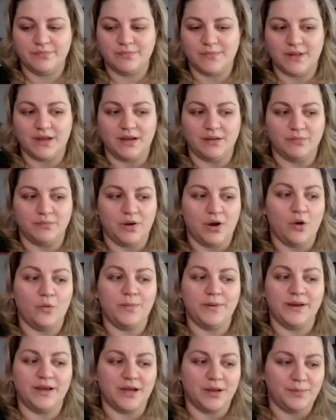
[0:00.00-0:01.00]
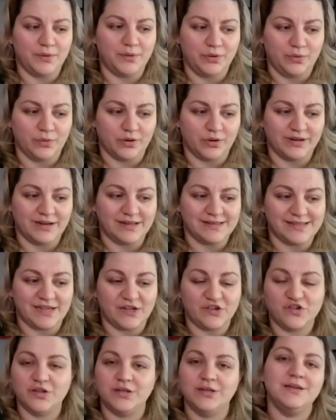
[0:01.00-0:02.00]
opening up a new
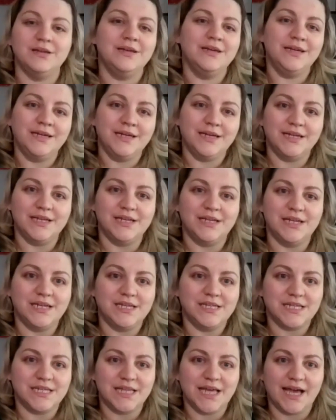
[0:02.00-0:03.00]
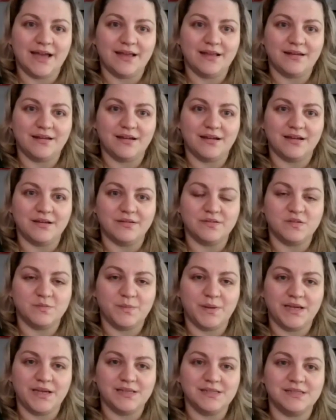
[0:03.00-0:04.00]
organization into that
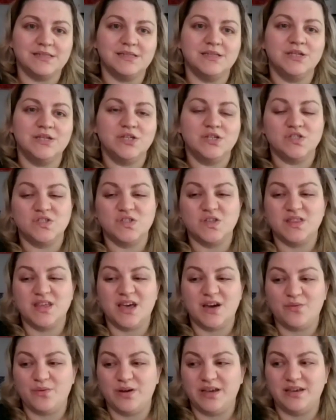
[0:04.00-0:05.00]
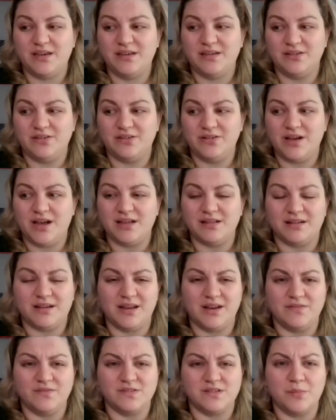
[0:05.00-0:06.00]
space. So that way you're not
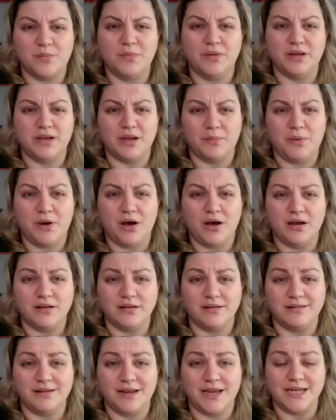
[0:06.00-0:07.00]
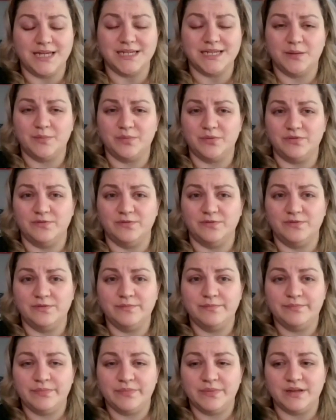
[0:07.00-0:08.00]
kind of stumbling upon any type of
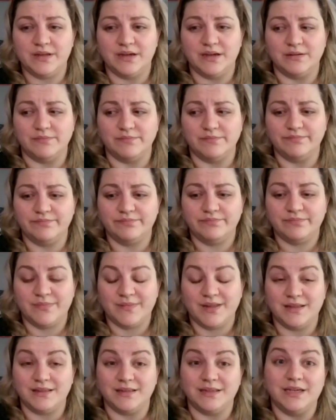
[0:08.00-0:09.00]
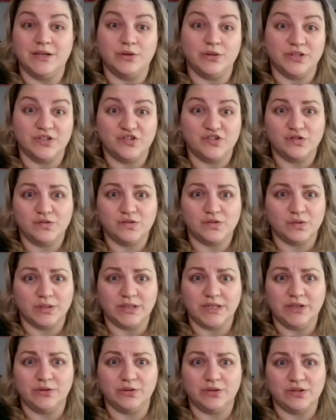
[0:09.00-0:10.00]
legal issues or
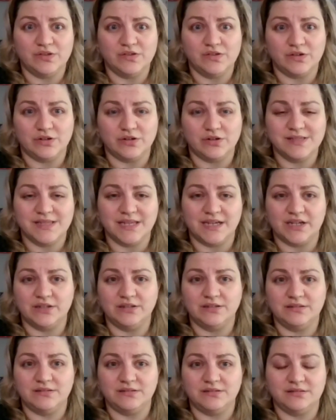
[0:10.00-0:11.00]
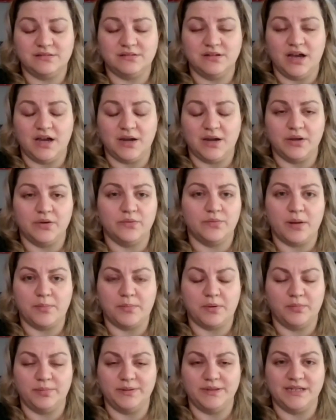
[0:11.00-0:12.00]
legal concerns that could
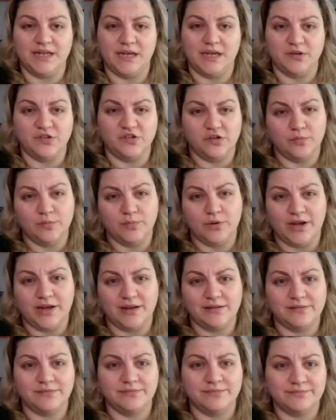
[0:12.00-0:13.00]
irreparably damage your brand.